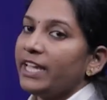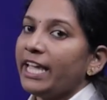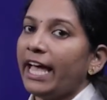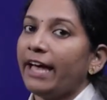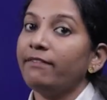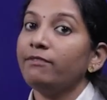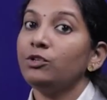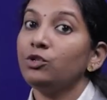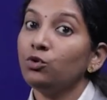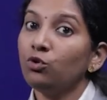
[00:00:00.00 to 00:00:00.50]
we
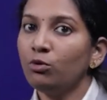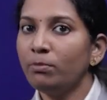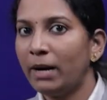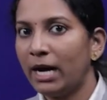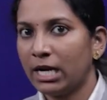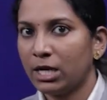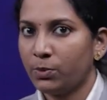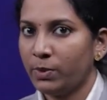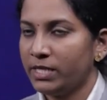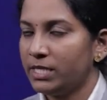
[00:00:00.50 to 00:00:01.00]
have 2
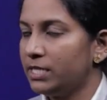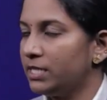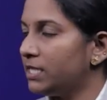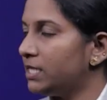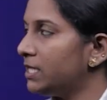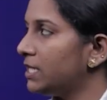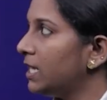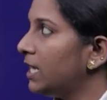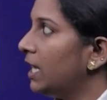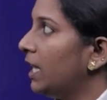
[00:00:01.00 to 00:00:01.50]
mark
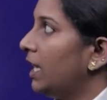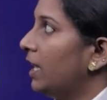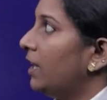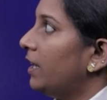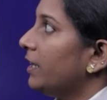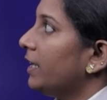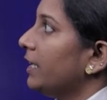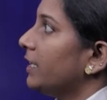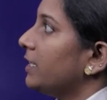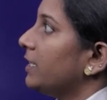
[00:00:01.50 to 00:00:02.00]
questions.
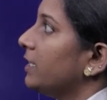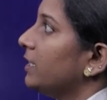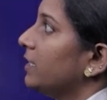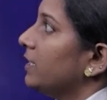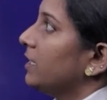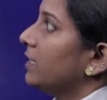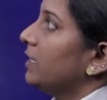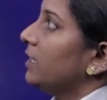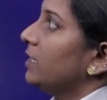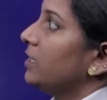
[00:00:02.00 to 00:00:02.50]
Right.
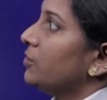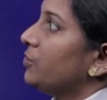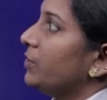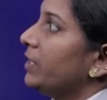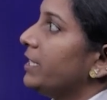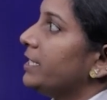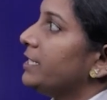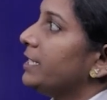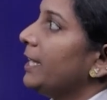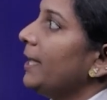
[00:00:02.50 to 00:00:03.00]

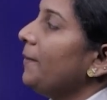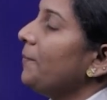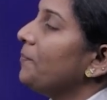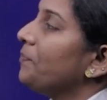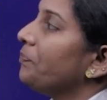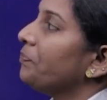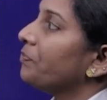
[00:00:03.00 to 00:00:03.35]
So let's see.